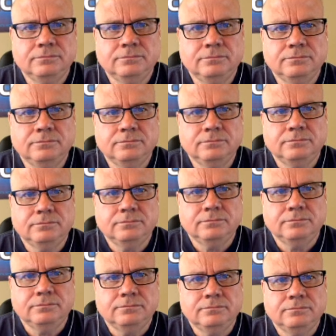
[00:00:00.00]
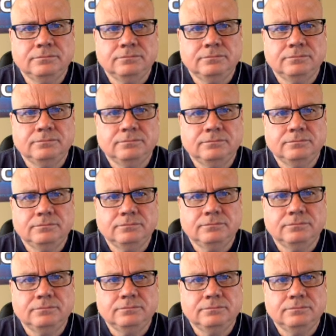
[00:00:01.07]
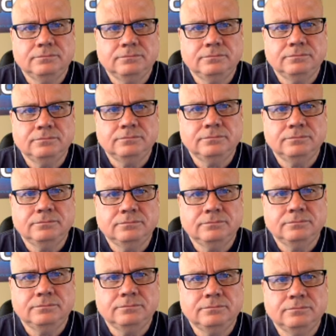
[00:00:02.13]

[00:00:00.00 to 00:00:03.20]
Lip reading: (not speaking)